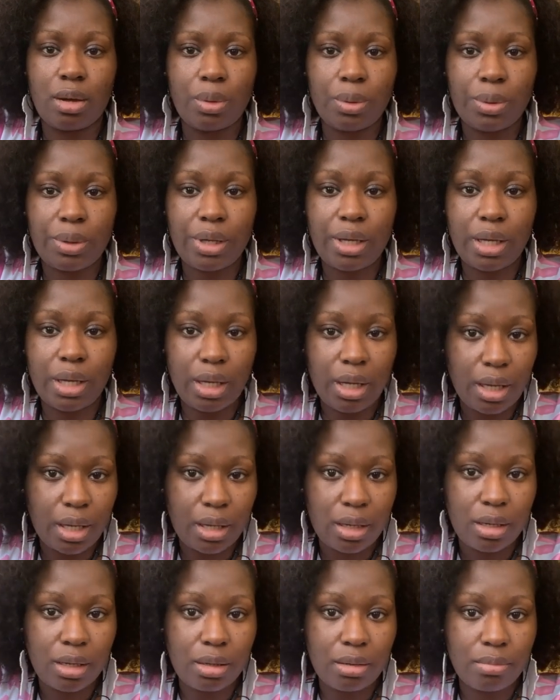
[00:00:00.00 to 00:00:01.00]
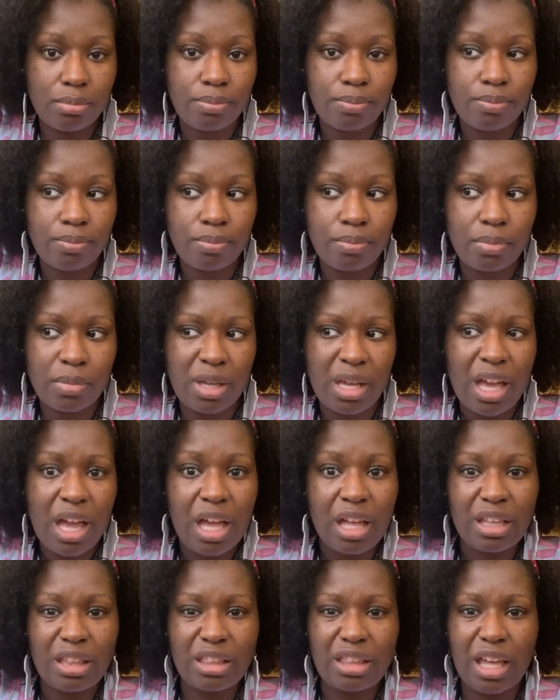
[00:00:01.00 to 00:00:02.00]
Okay.
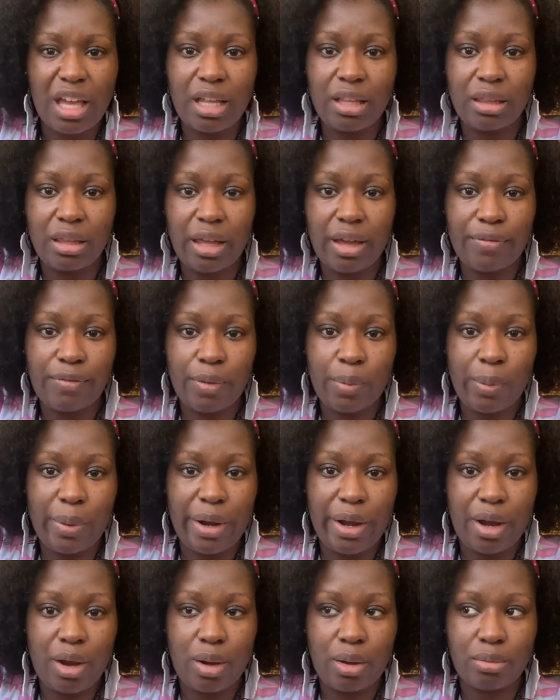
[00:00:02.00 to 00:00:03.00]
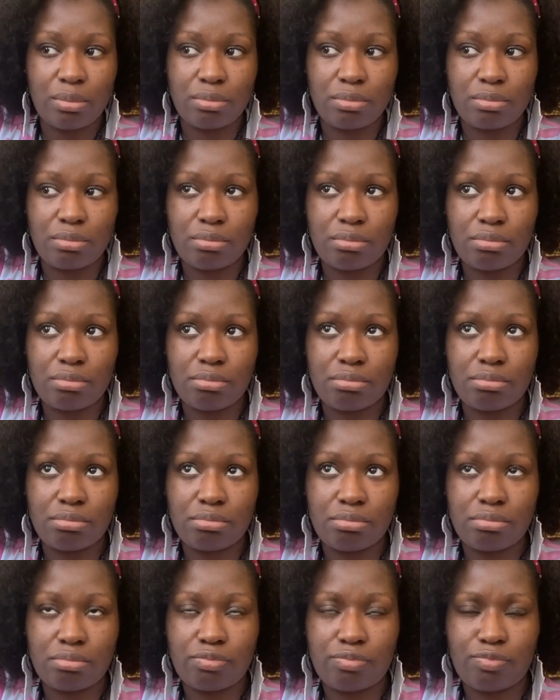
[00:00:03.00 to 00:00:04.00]
They left around
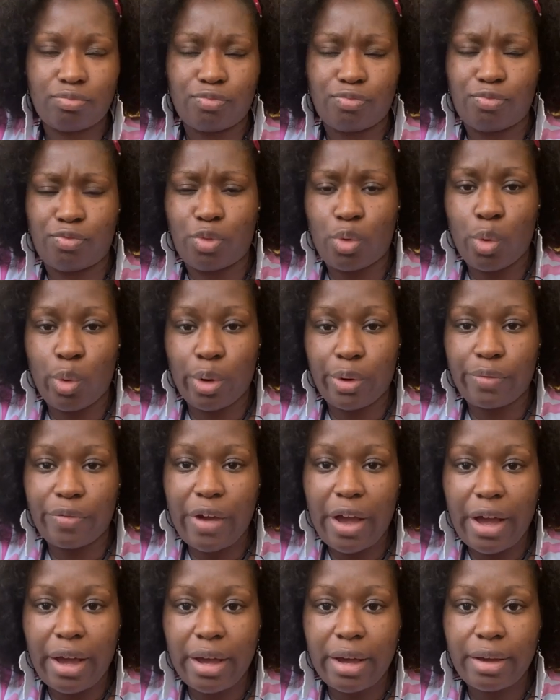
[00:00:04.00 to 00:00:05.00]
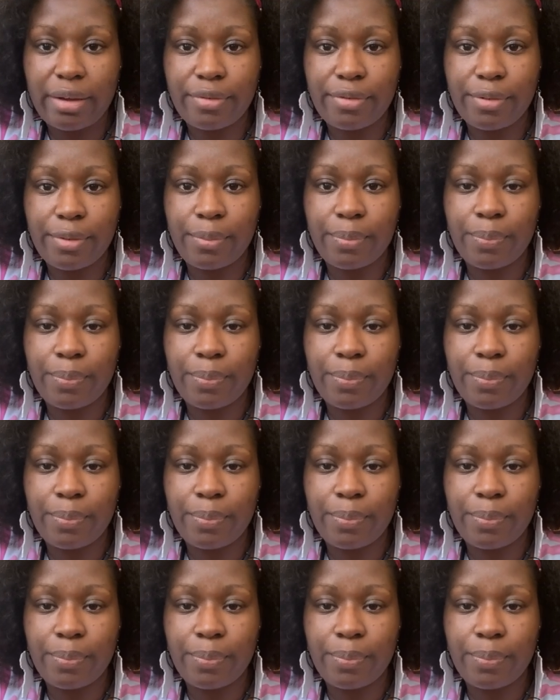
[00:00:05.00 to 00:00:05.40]
4 or 5.